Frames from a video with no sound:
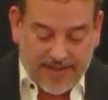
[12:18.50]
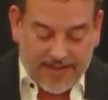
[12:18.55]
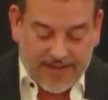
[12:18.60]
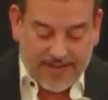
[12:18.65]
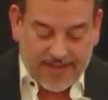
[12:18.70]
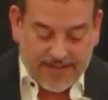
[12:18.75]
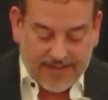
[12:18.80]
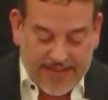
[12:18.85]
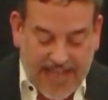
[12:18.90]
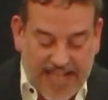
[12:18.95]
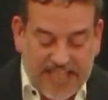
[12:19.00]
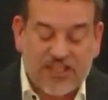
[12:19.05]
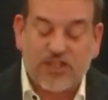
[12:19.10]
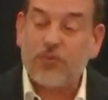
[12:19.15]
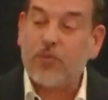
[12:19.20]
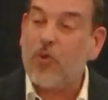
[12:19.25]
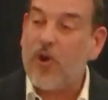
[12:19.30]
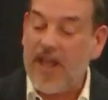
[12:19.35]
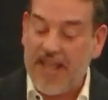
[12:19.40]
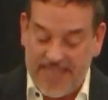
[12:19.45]
Let's
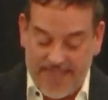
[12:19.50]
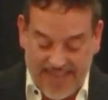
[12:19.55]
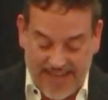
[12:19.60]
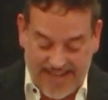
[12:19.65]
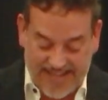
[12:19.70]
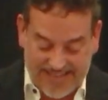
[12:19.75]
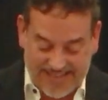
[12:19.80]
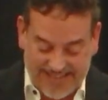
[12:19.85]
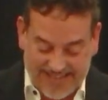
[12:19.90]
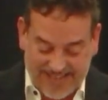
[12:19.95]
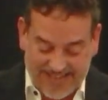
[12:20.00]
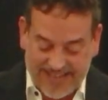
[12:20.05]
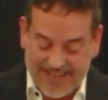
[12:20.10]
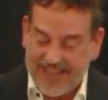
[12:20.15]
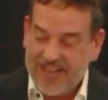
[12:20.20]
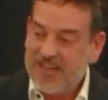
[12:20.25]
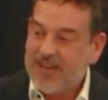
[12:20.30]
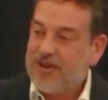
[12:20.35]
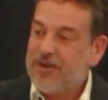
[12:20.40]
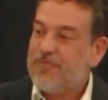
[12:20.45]
win this
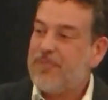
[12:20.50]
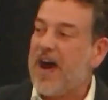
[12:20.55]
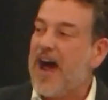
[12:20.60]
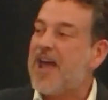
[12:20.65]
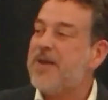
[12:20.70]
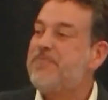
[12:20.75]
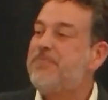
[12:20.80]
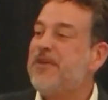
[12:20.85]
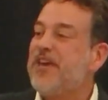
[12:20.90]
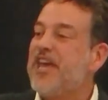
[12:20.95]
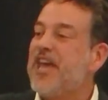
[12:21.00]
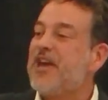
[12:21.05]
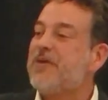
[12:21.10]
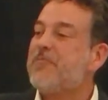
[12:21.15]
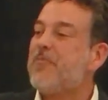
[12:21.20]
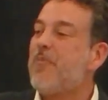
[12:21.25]
election